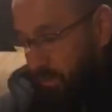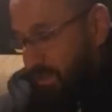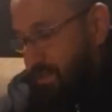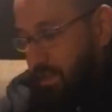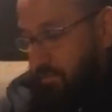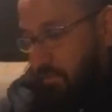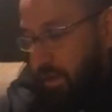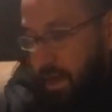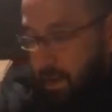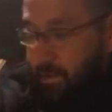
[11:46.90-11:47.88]
this stuff right
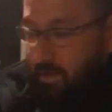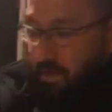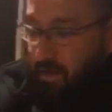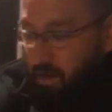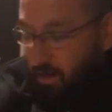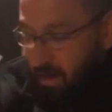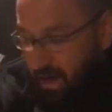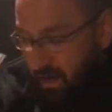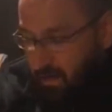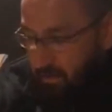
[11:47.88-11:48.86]
now. All
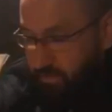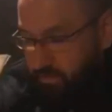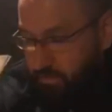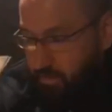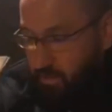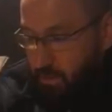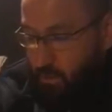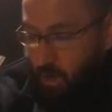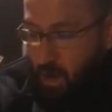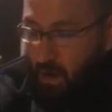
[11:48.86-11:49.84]
right.
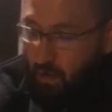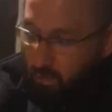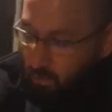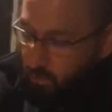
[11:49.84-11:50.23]
Whoa.